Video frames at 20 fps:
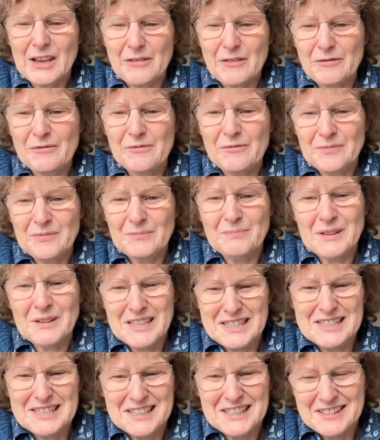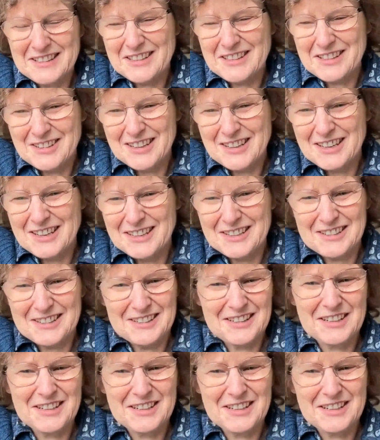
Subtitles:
If meat is something that you like,